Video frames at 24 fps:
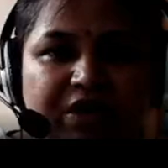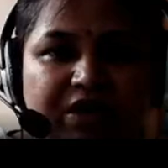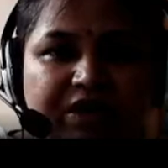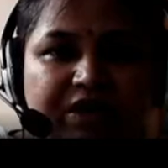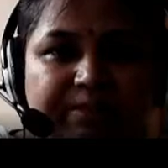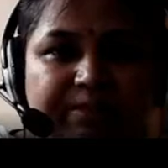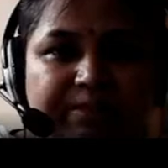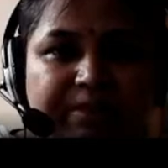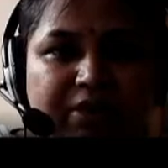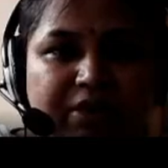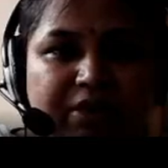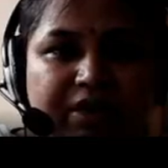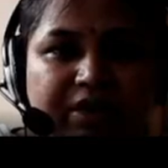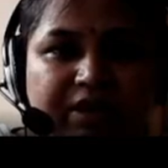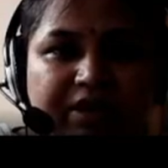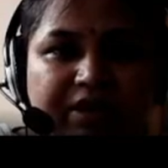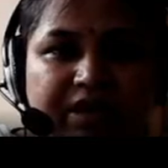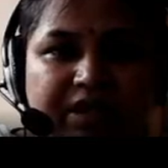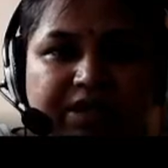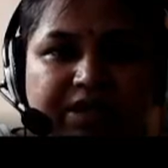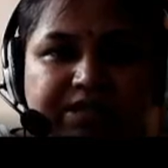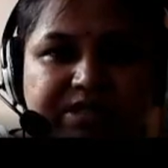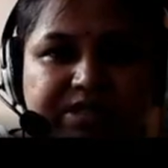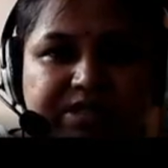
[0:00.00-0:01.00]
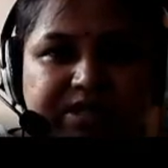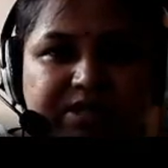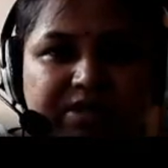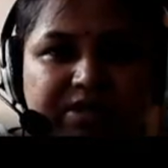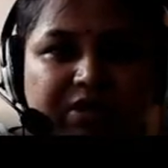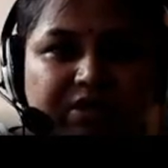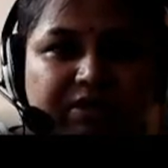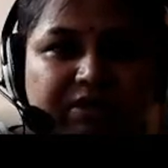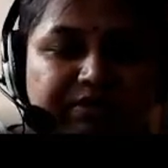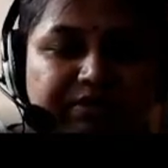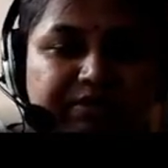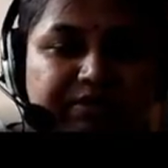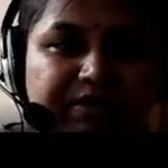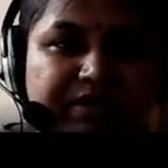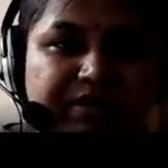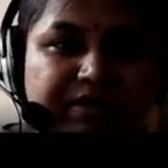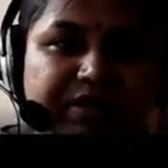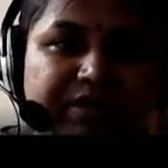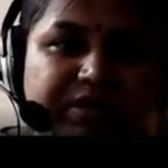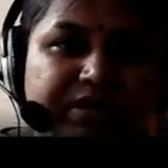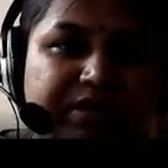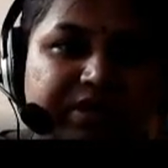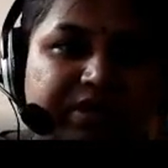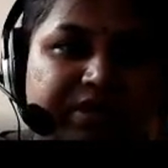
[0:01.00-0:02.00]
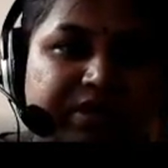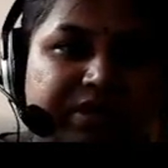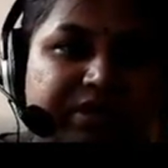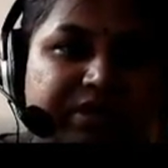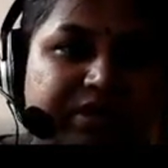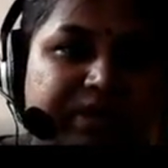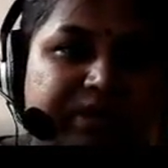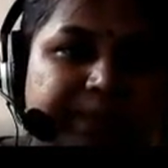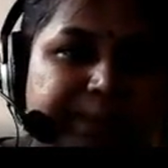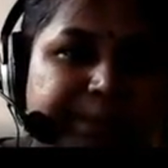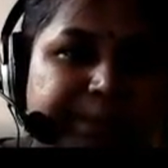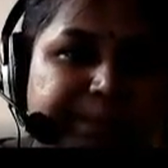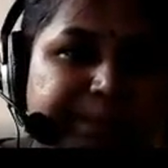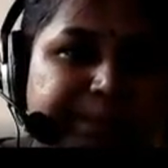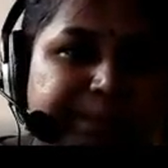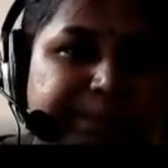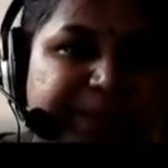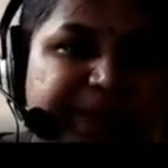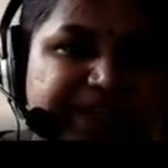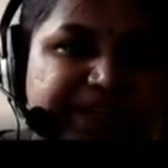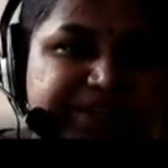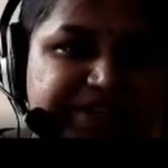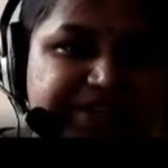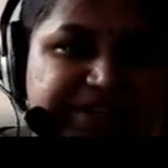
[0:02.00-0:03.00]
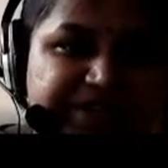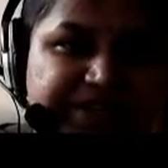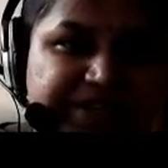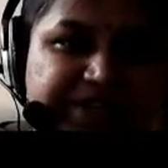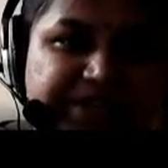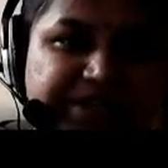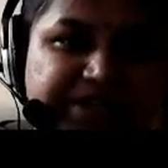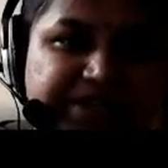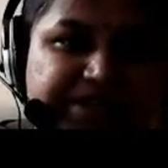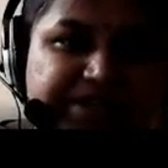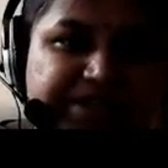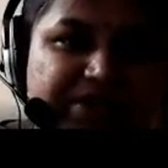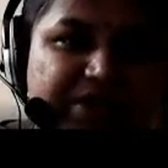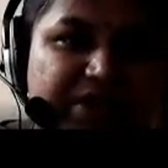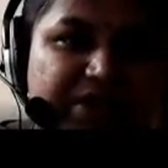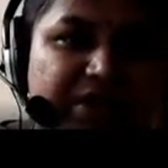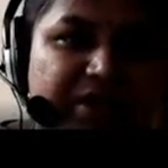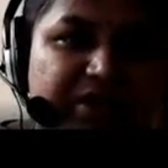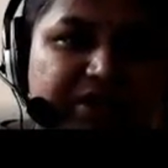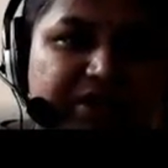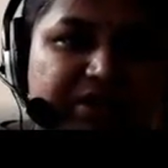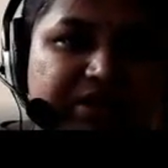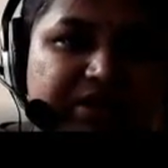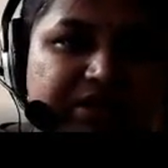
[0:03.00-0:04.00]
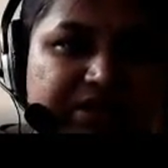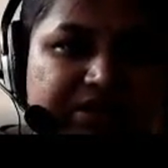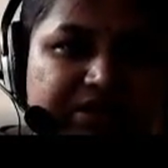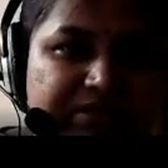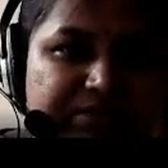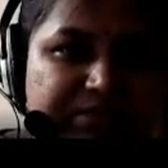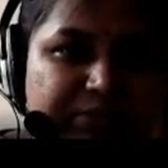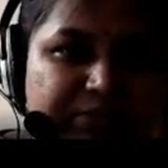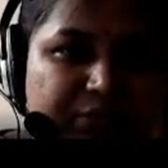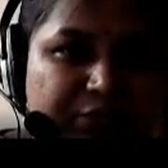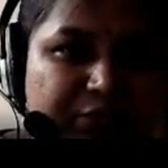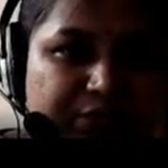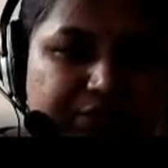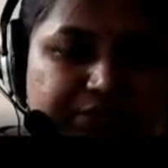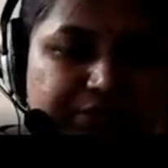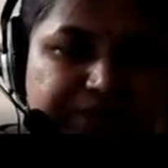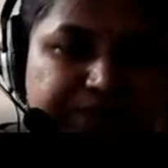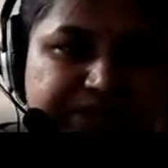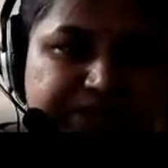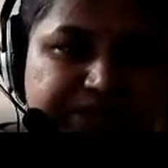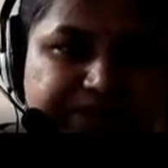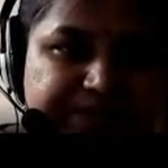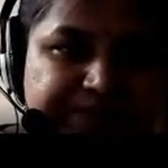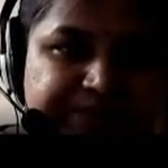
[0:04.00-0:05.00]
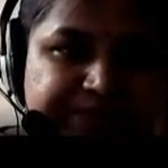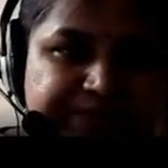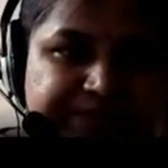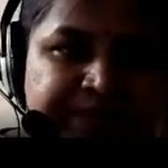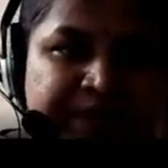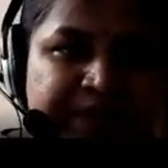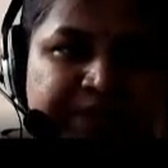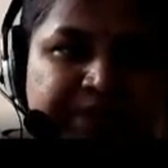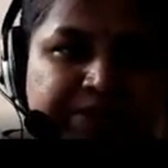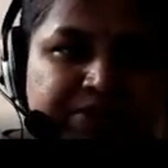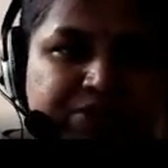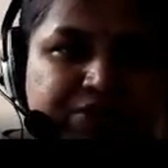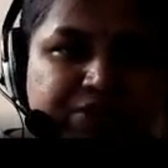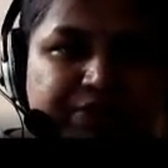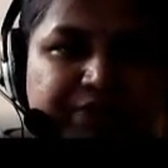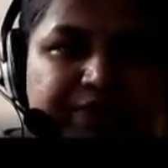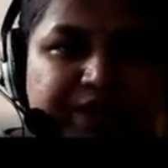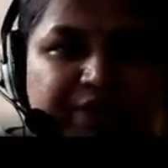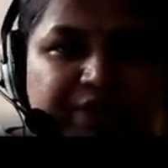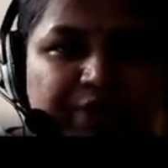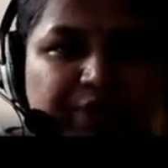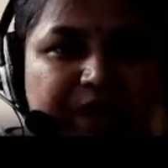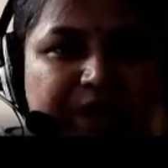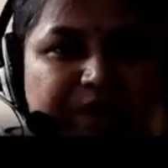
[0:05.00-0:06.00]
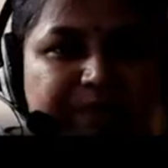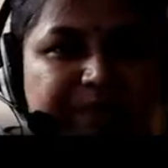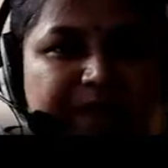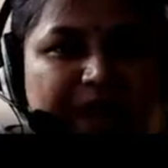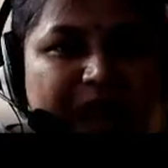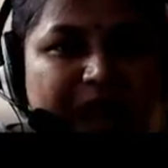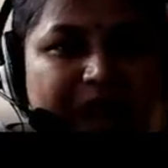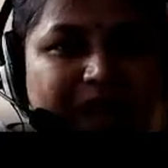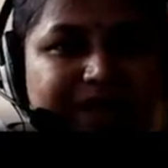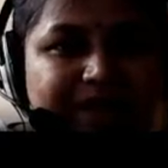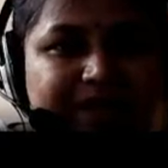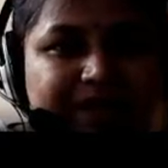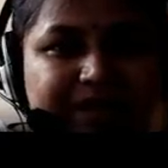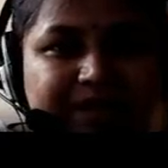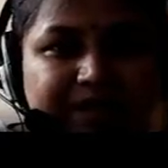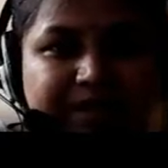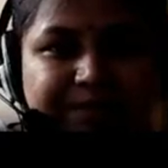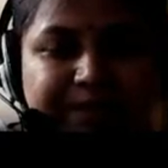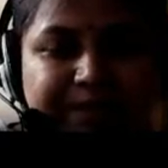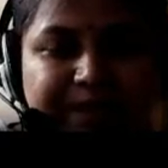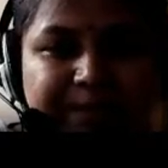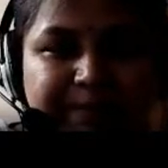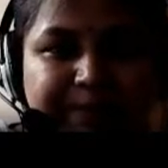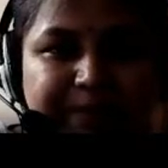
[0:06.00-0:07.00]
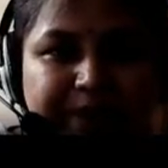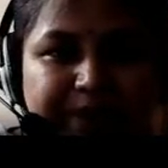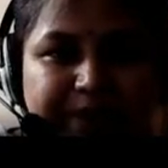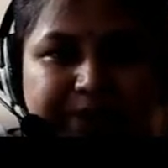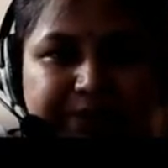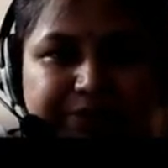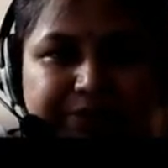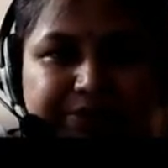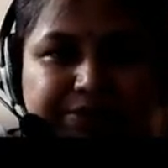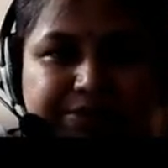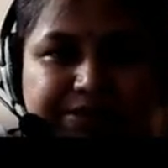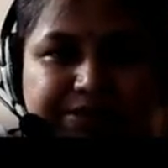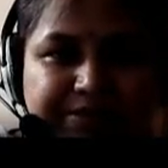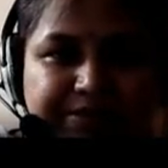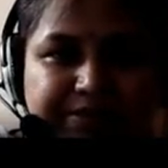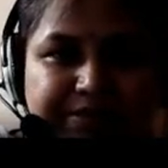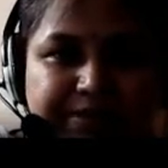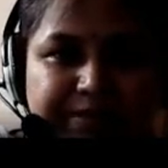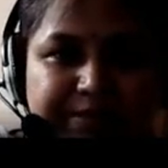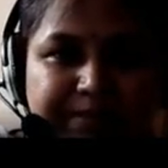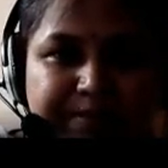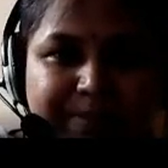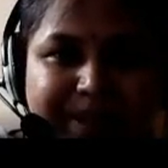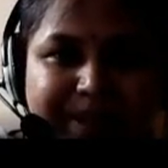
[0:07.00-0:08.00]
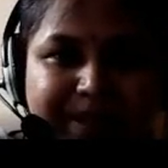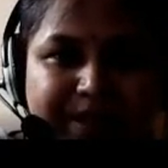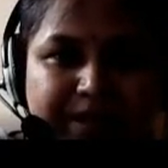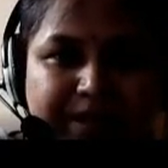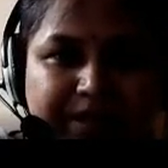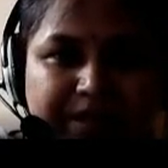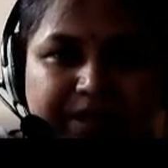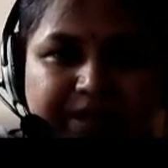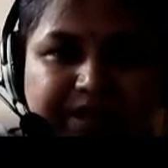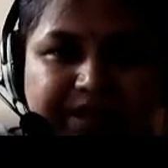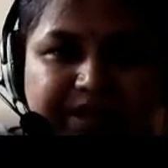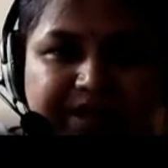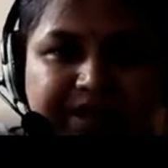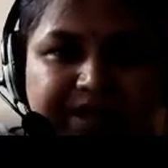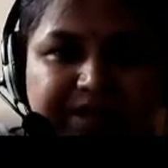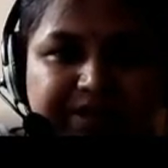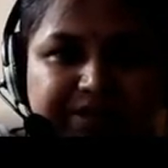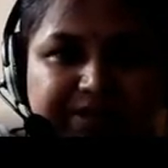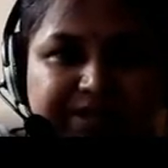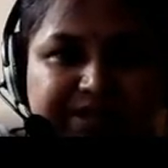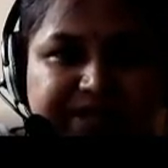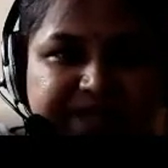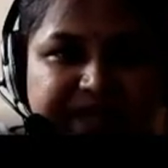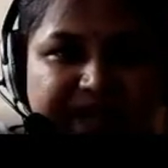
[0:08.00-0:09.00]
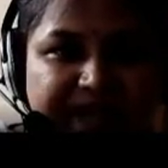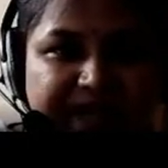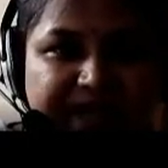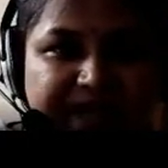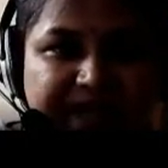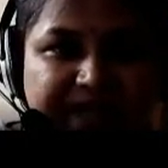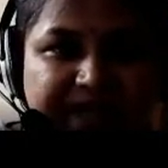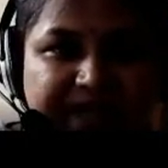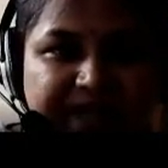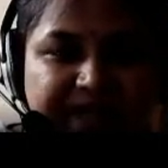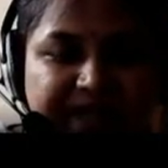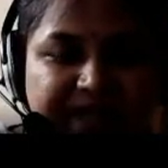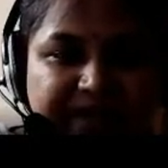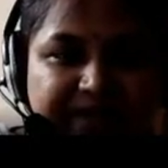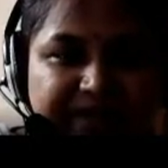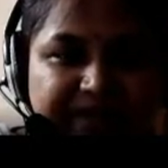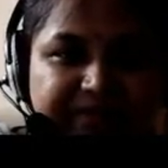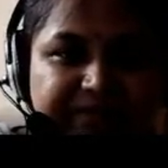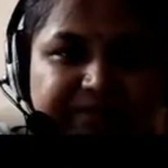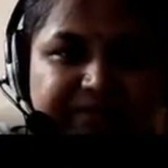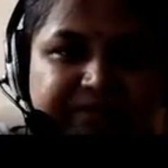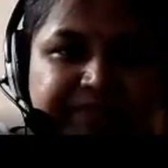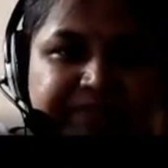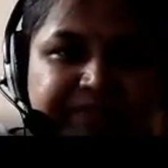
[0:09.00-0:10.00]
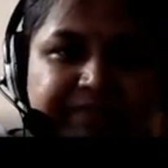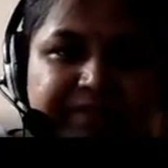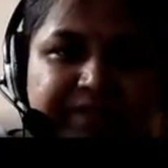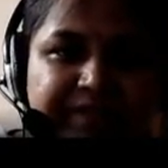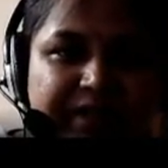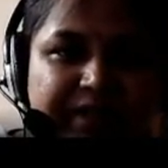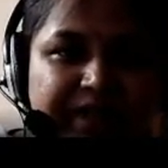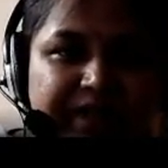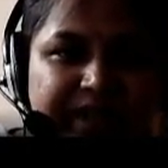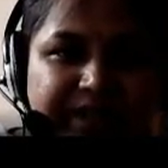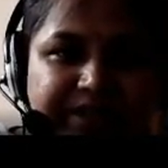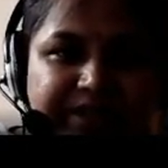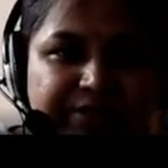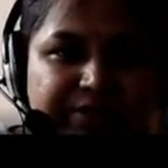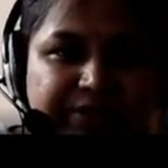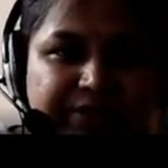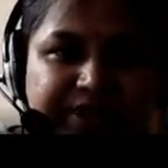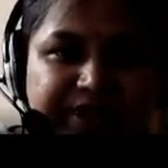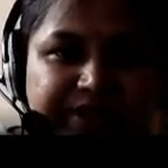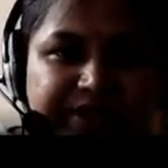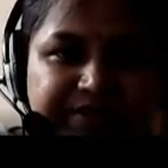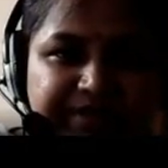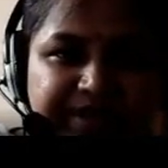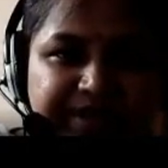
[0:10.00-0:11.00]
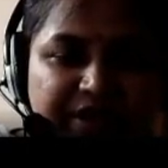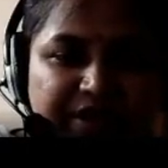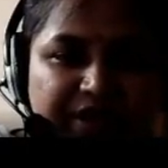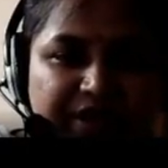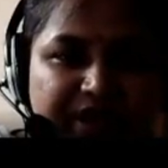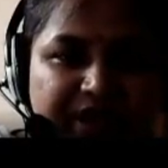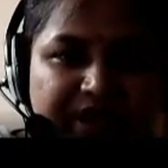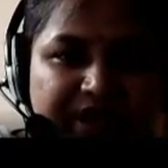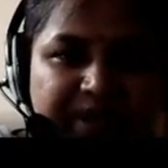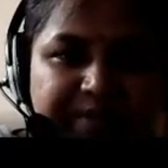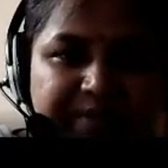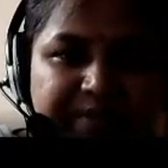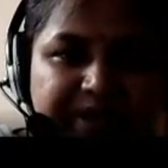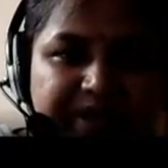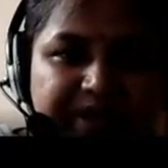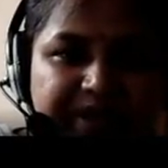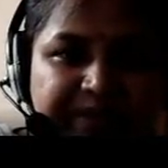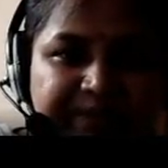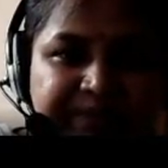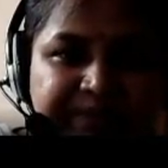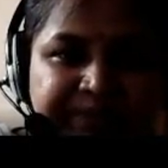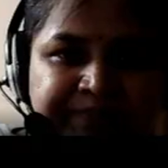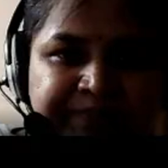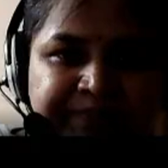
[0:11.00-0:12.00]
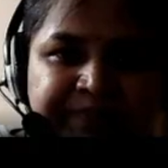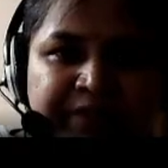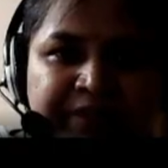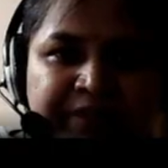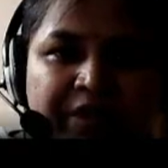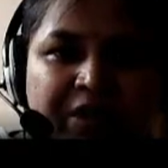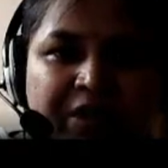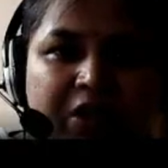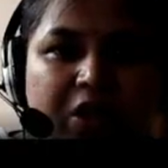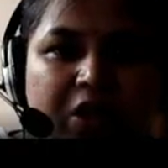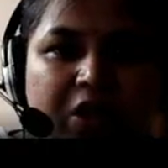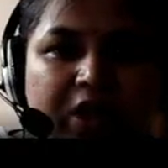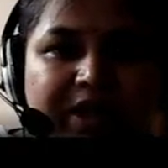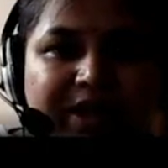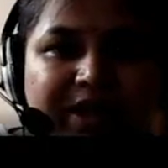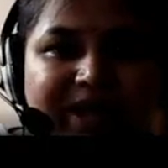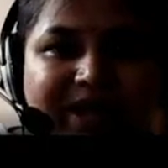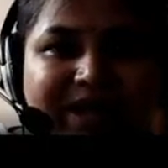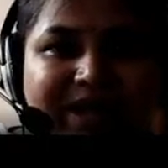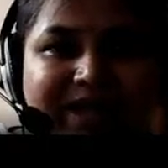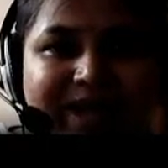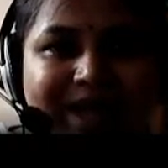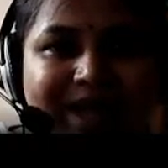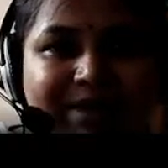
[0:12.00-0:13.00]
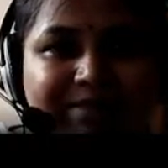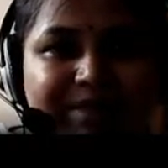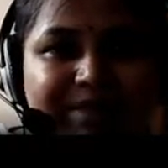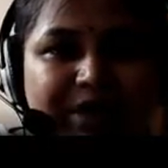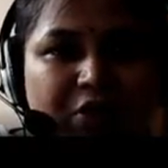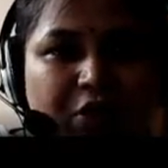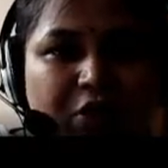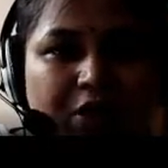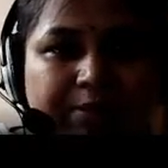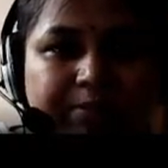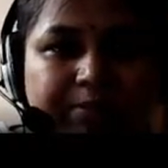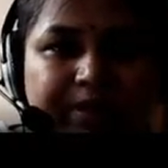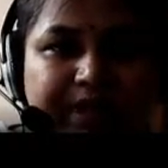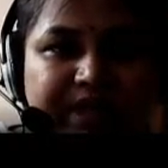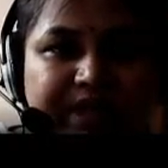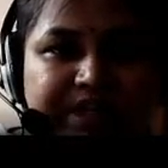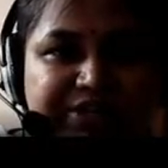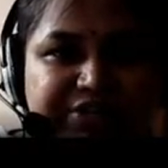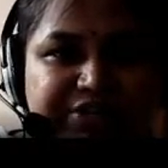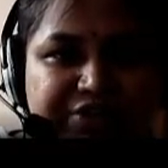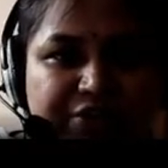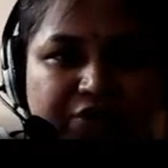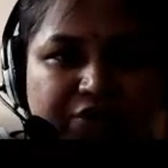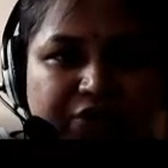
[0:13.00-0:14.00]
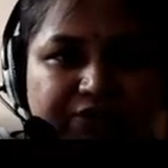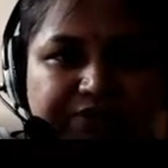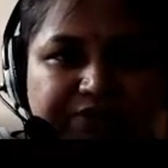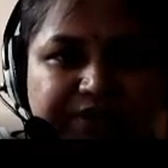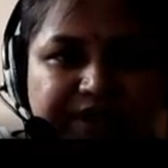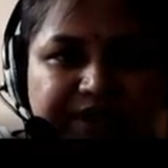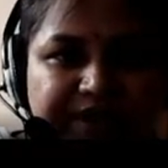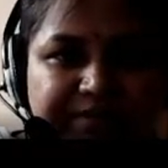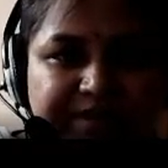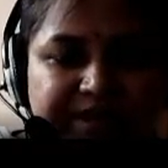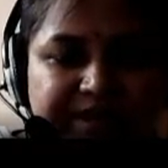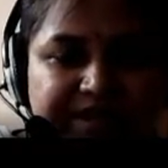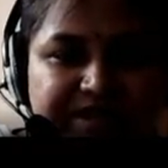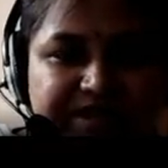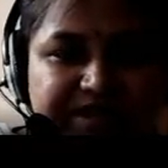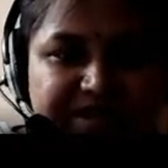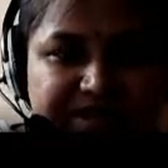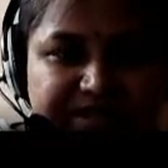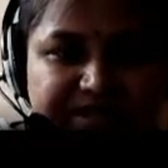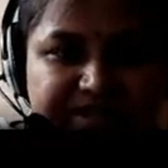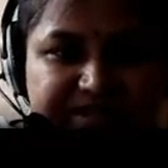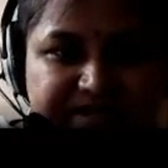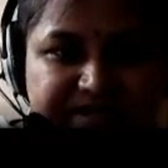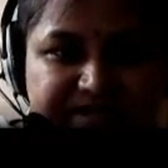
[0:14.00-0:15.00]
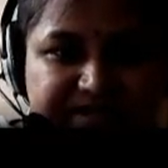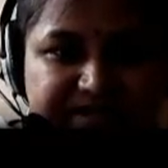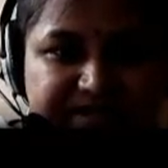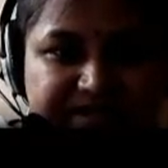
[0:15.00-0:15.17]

the broadcasting of pictures or the movies. So video can be either be produced by a continuous entity like your TV or a camera, or it can be combination of images.